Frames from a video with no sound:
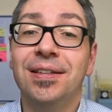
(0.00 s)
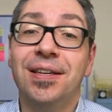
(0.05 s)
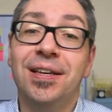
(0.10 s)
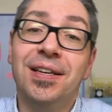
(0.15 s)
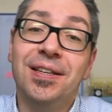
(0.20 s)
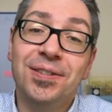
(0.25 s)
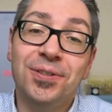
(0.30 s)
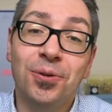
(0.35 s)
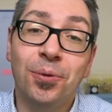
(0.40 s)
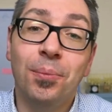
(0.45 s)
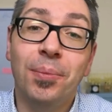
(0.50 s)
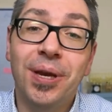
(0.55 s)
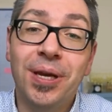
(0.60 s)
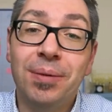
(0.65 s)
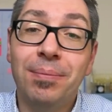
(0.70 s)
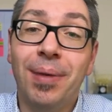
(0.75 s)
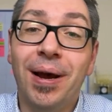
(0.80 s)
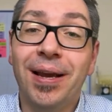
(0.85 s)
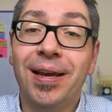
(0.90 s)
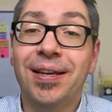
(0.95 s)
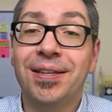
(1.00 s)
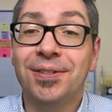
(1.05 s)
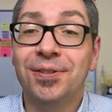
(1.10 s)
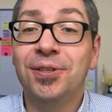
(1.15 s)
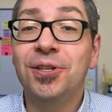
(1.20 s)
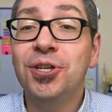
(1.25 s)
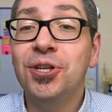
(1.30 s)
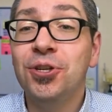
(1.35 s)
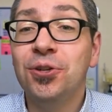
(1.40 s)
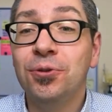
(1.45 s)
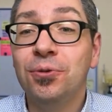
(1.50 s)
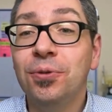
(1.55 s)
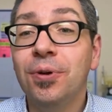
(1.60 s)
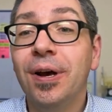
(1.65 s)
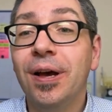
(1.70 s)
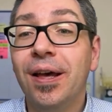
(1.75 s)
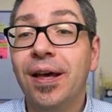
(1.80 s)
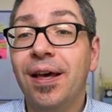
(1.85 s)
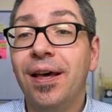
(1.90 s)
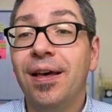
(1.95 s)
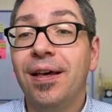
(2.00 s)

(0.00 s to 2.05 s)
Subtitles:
in case your main Mac has an issue,